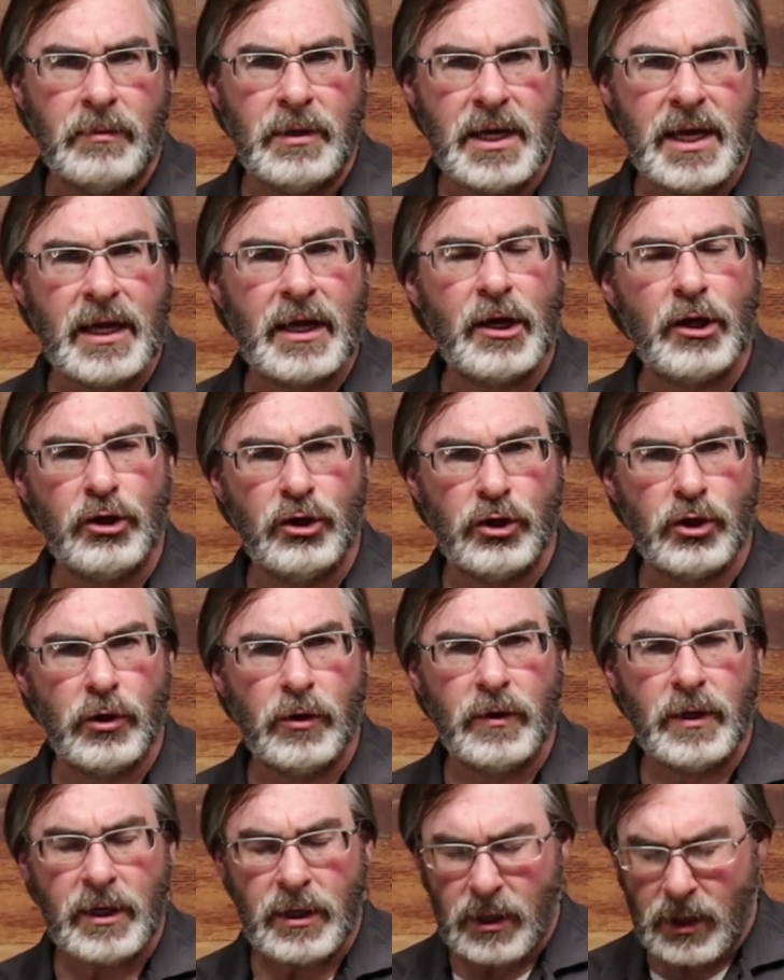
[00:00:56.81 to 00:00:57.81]
Nick
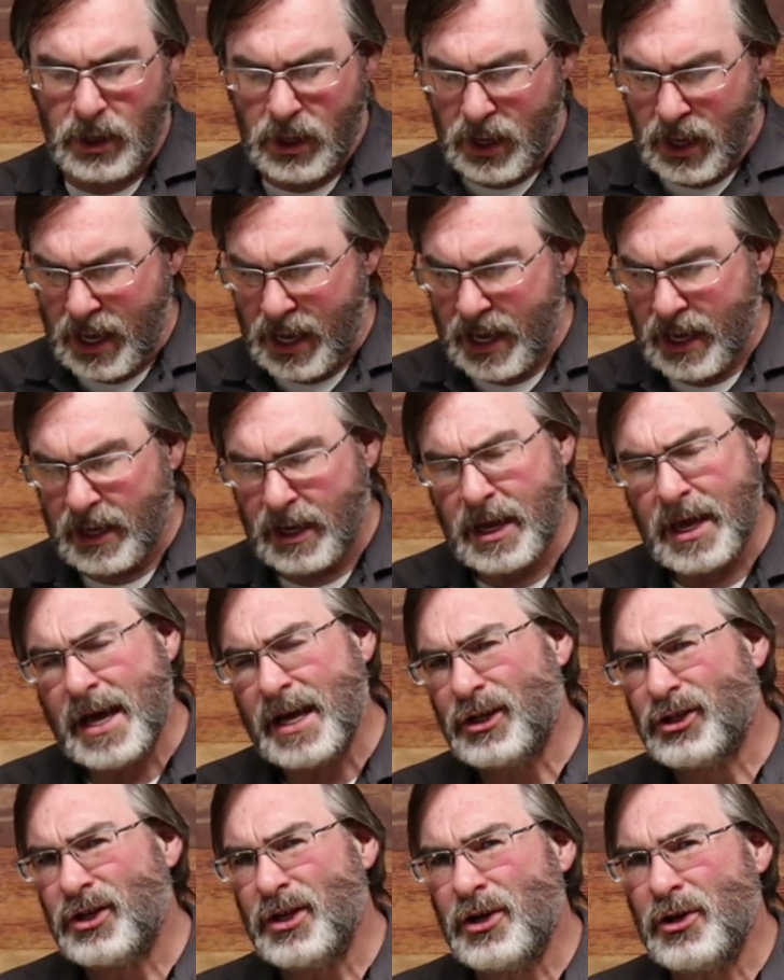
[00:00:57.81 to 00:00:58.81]
Duran, and
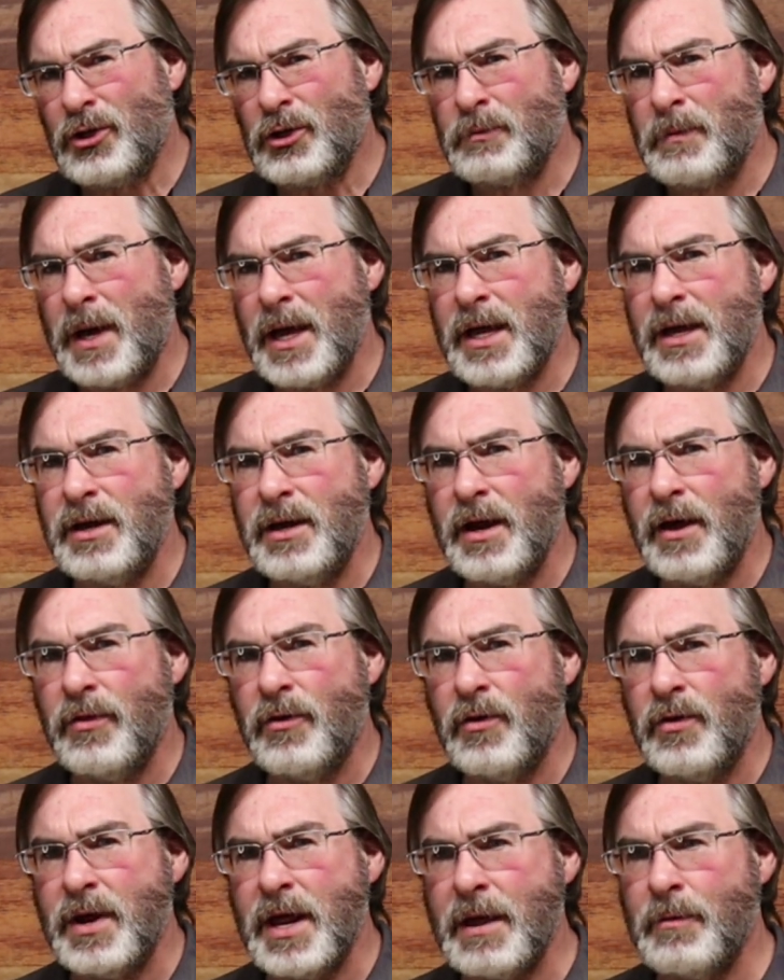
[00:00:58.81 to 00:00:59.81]
he actually goes by
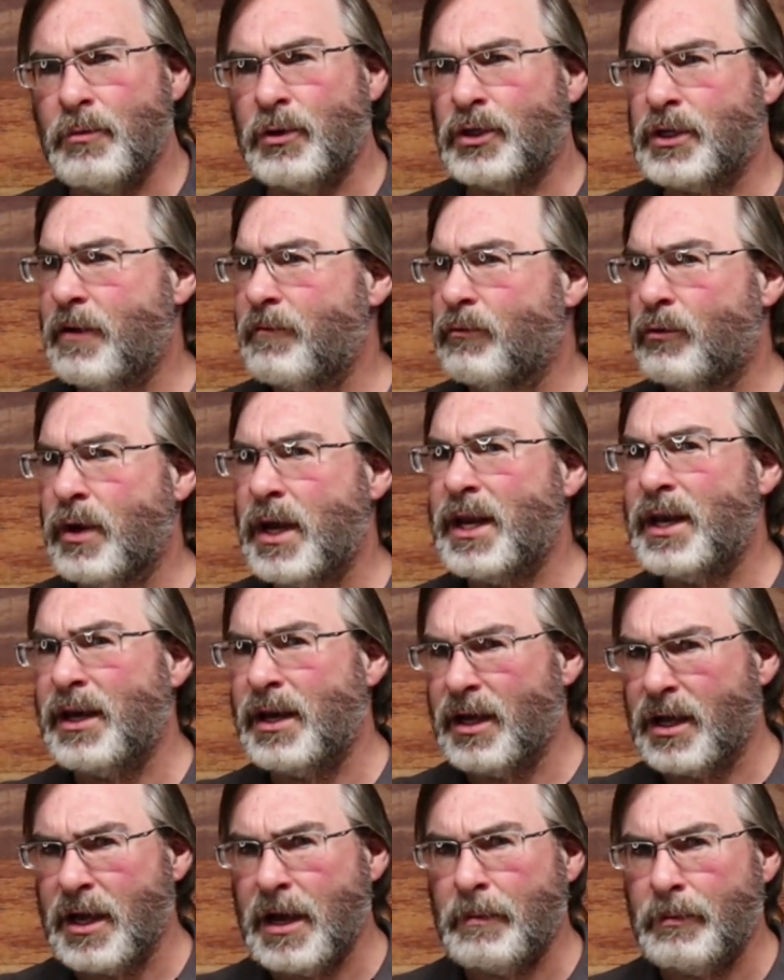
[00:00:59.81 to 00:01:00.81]
another name which I've read
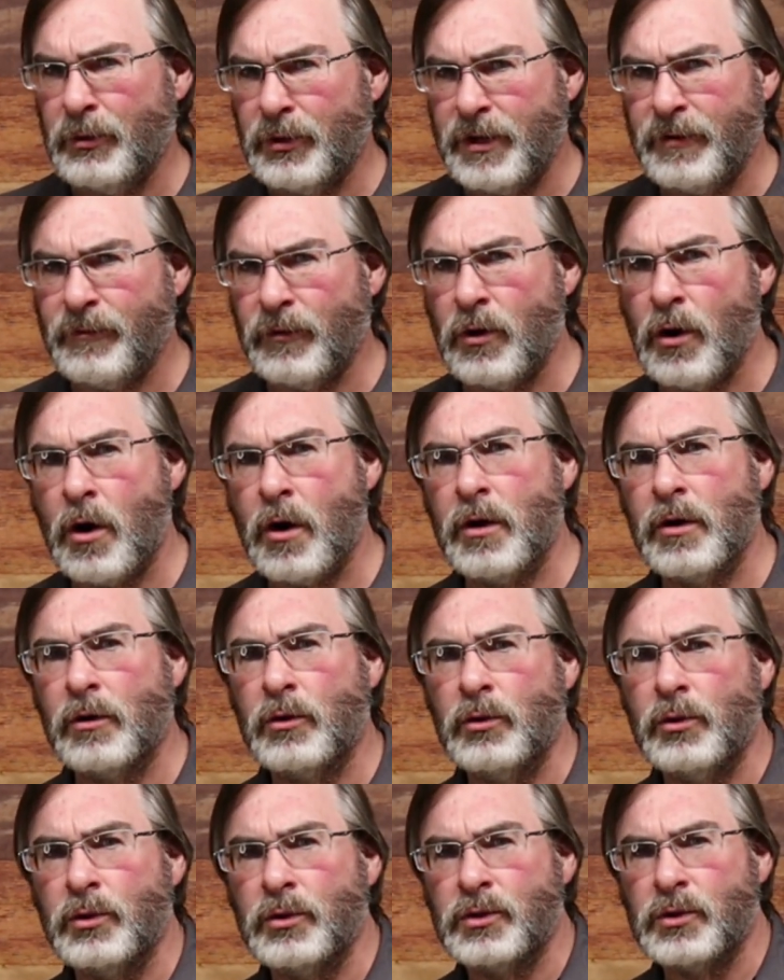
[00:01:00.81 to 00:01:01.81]
in a couple different
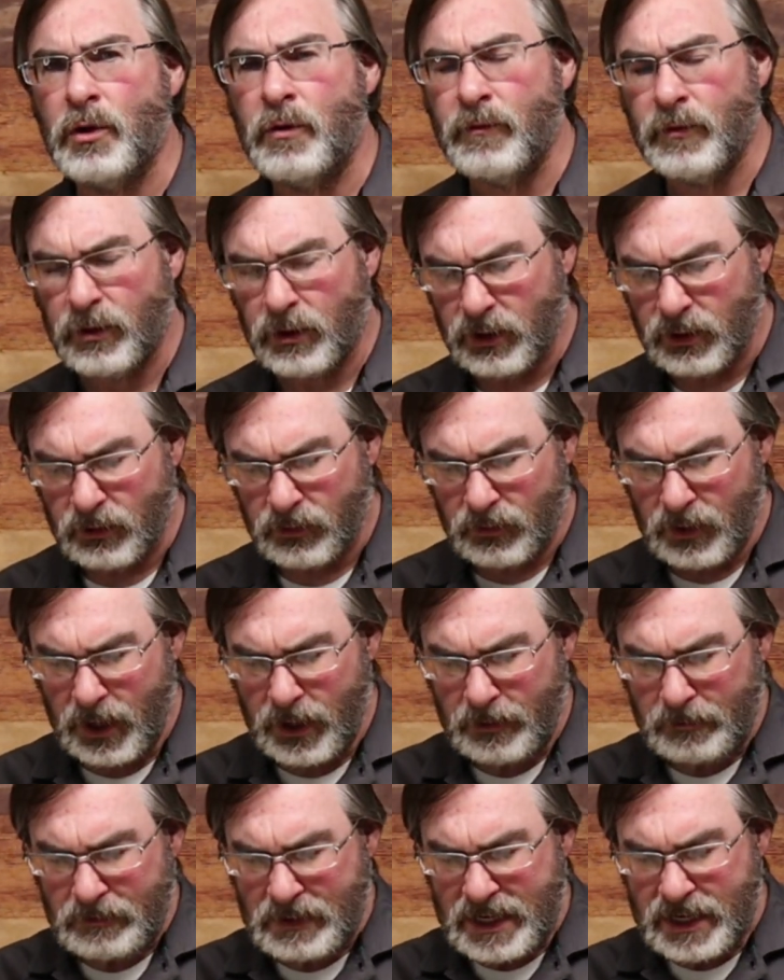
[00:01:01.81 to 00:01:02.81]
articles over
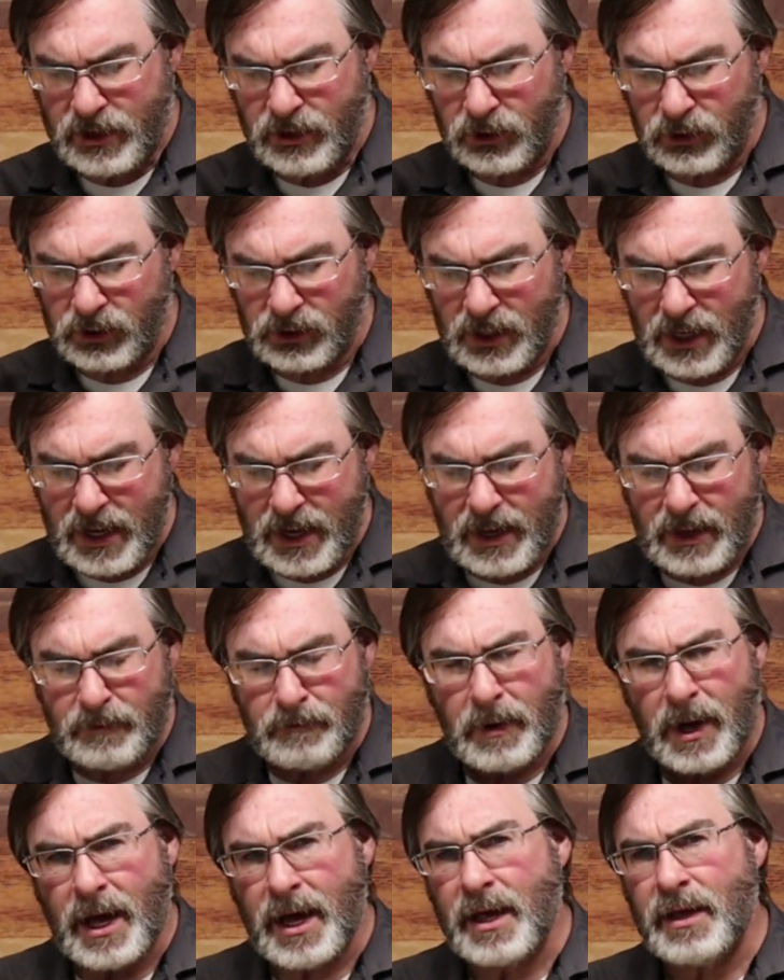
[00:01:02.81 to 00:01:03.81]
the years
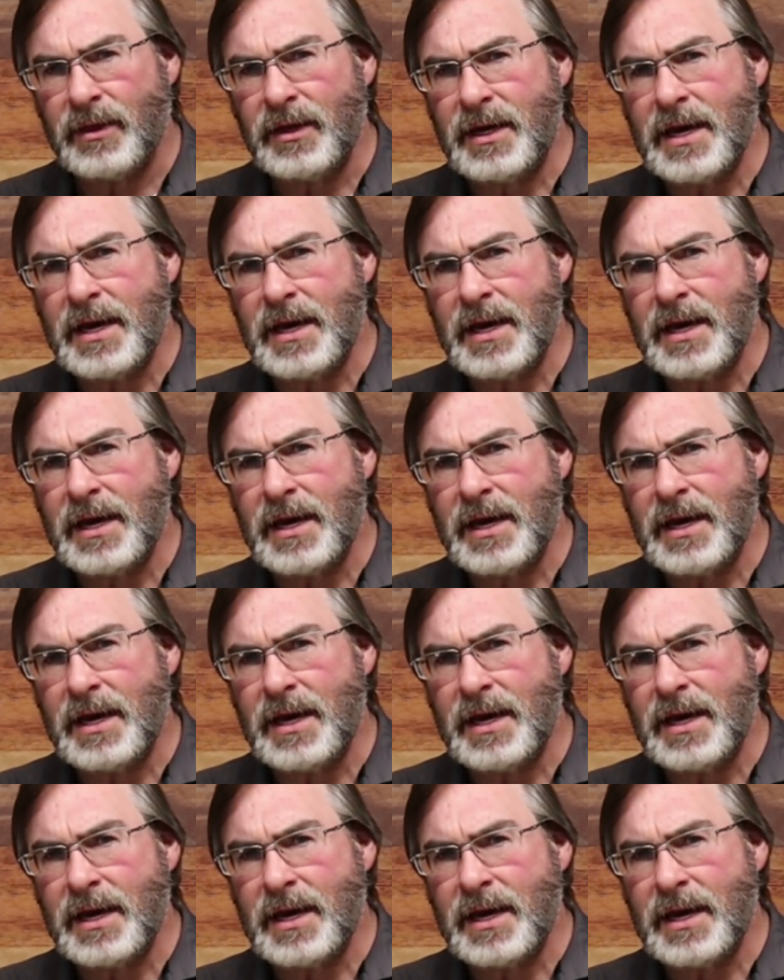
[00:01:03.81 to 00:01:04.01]
by